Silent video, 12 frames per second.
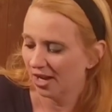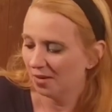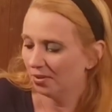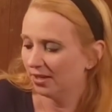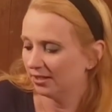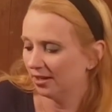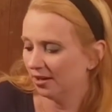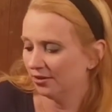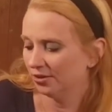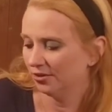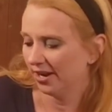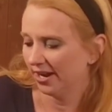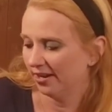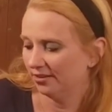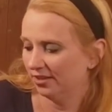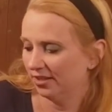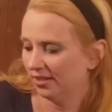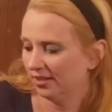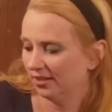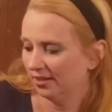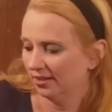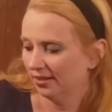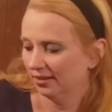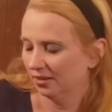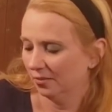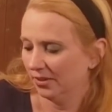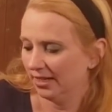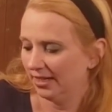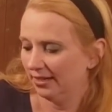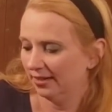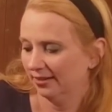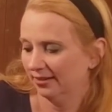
Plus it also has the B,